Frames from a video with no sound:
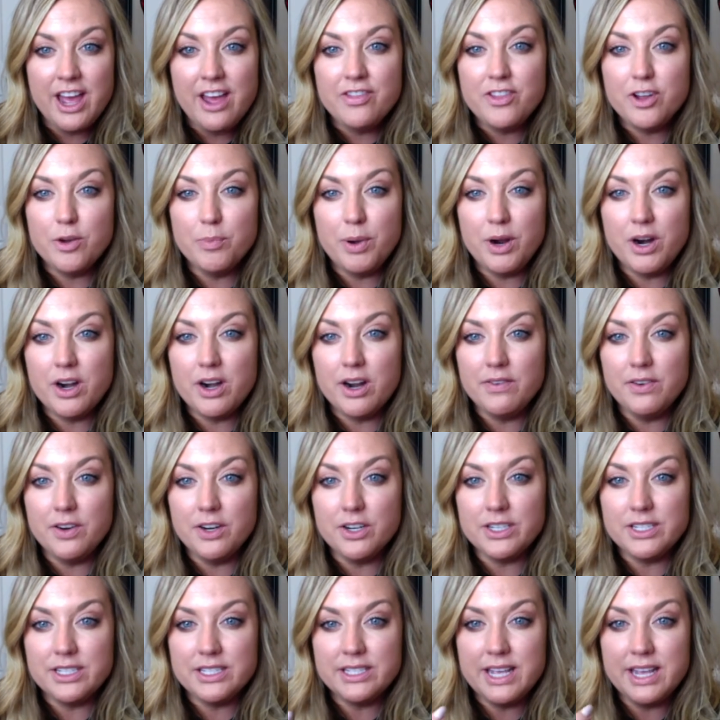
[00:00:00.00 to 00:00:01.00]
They're part of her
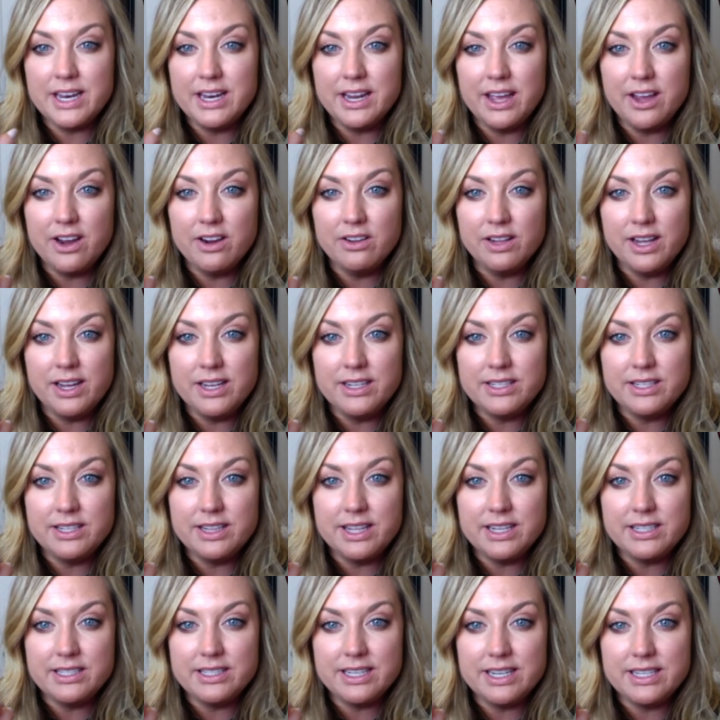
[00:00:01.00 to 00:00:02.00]
skincare line, so
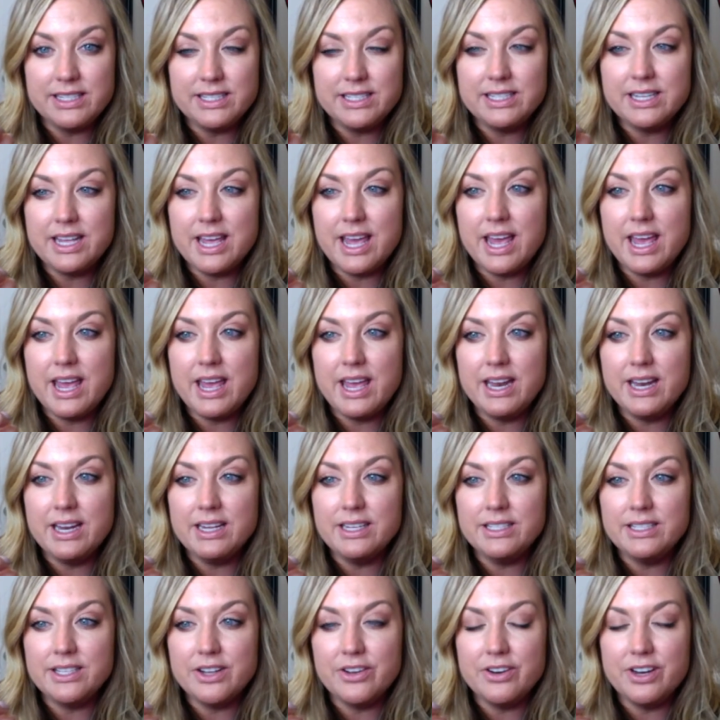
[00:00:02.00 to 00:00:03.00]
they say Skin,
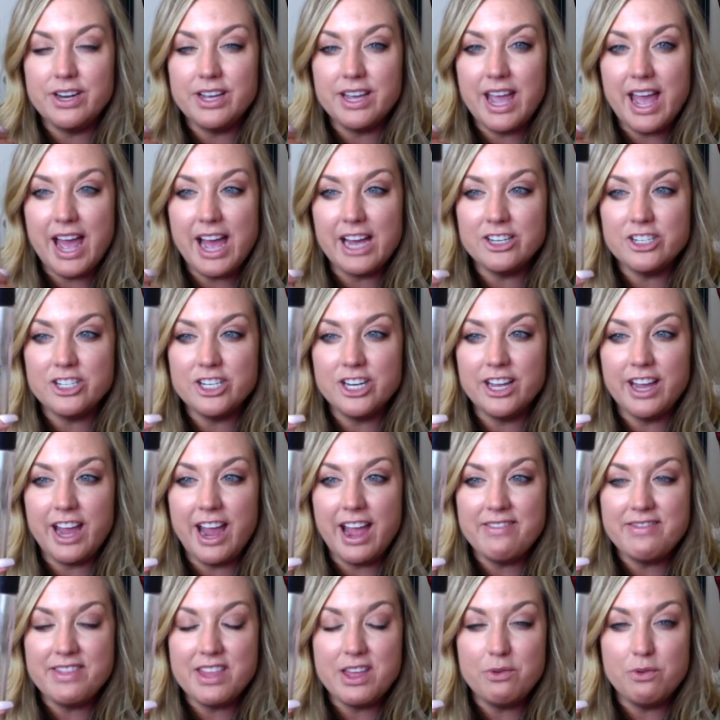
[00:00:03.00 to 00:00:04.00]
Sonia Kashuk,
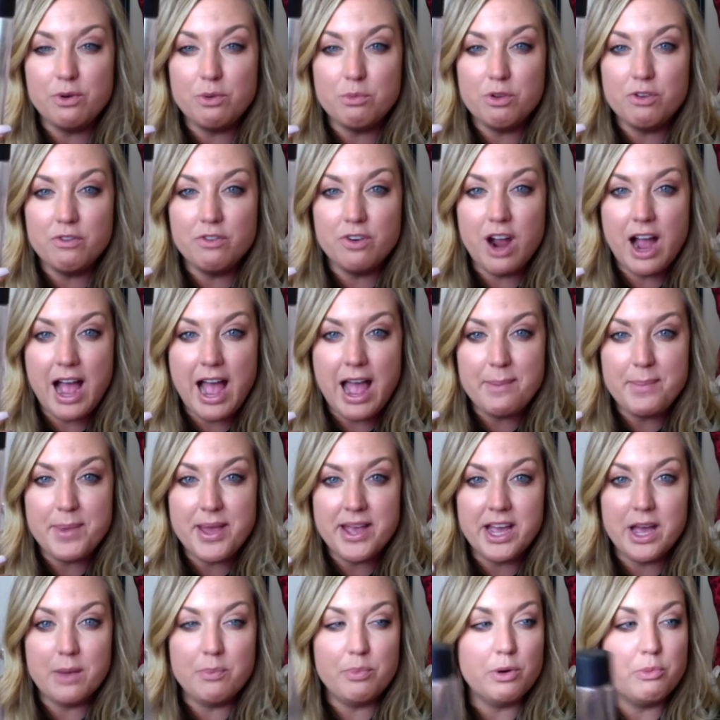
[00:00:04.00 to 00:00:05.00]
and then Remover Eye
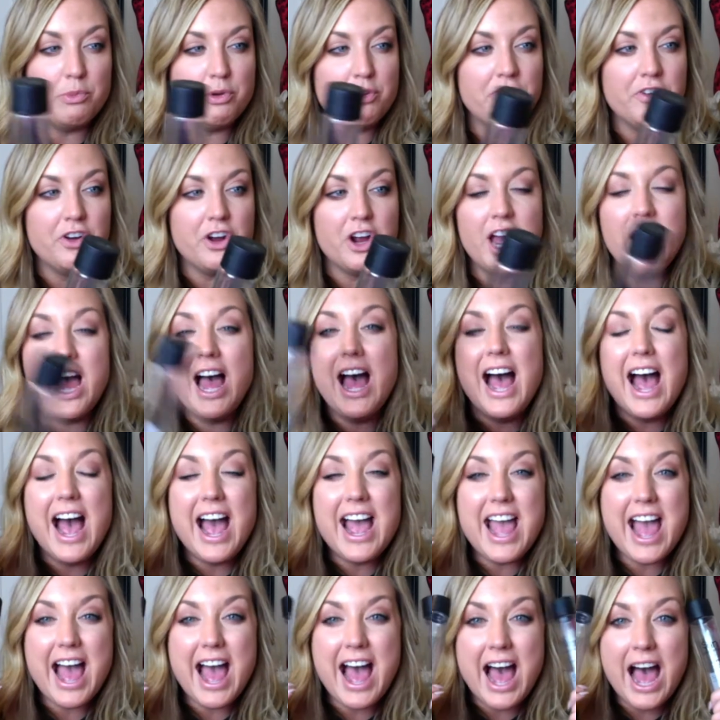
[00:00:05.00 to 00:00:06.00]
Makeup Remover.
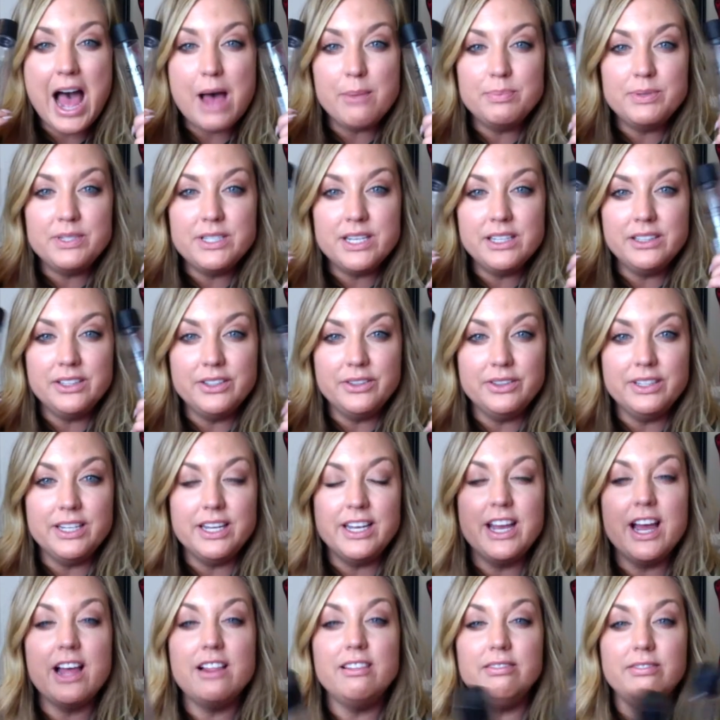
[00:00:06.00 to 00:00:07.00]
I
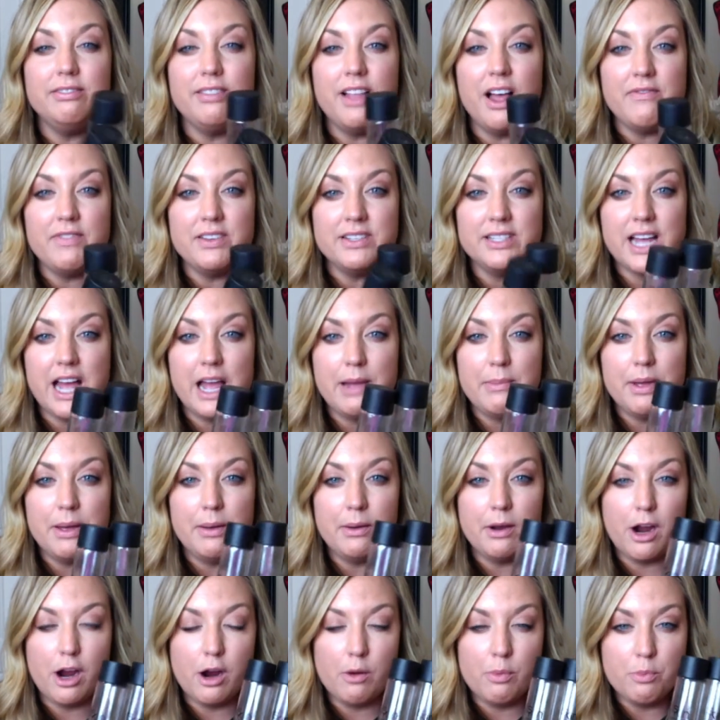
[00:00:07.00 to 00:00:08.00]
absolutely love this eye
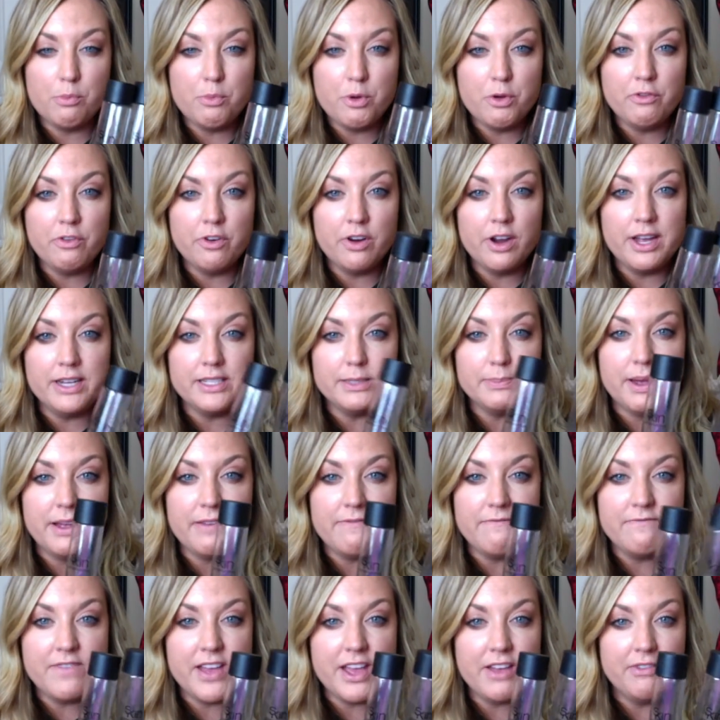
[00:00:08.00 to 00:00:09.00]
makeup remover. It's
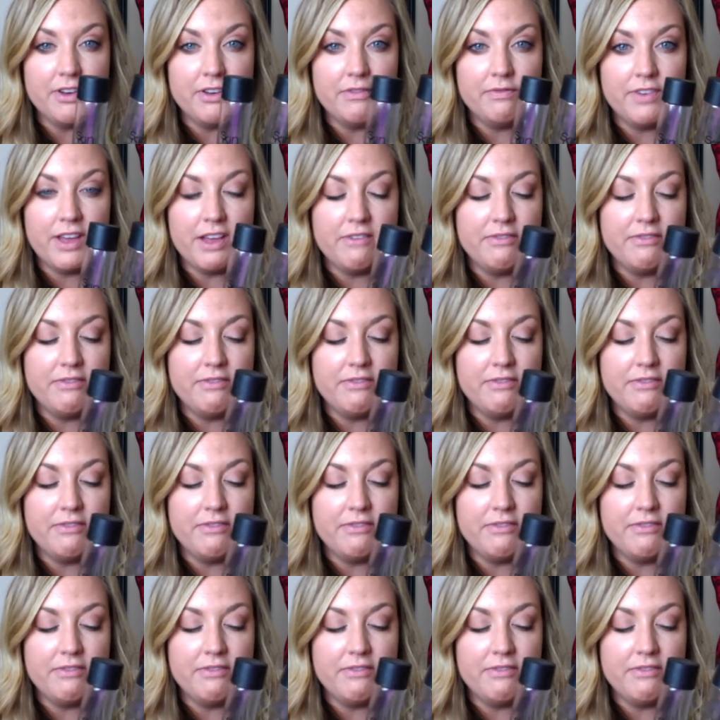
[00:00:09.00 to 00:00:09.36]
my favorite.